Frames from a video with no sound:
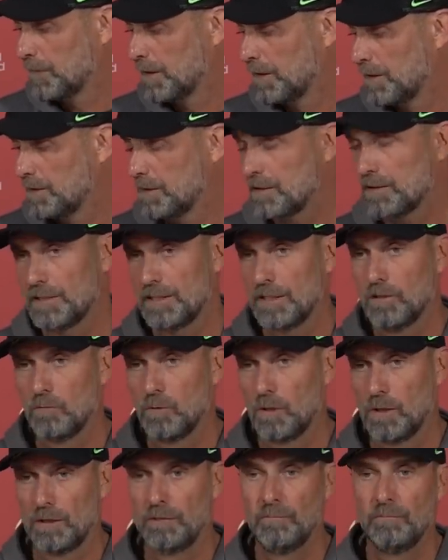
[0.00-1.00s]
This is year
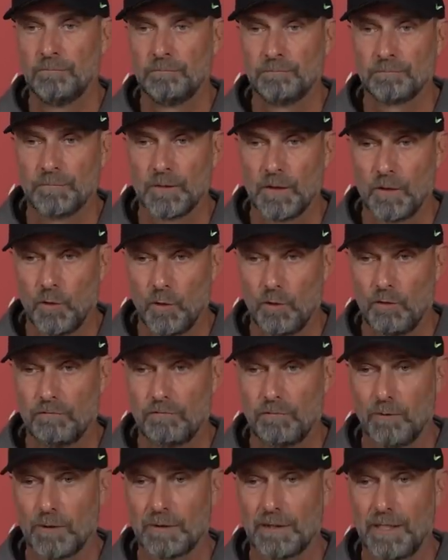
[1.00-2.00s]
one of
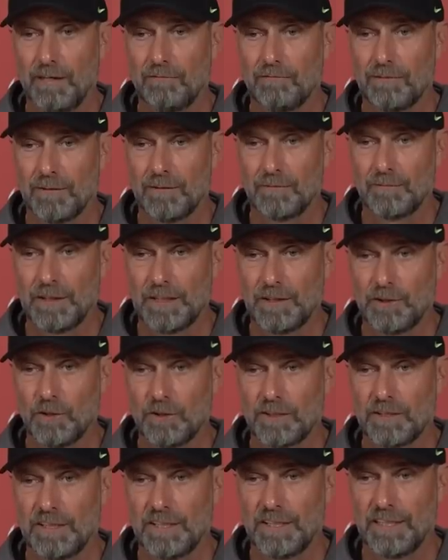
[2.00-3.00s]
whatever, and
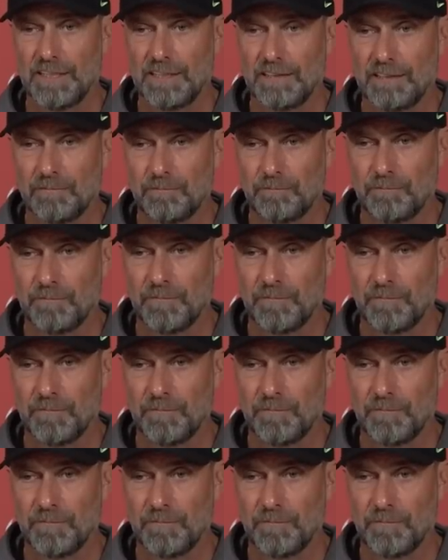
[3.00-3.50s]
not year eight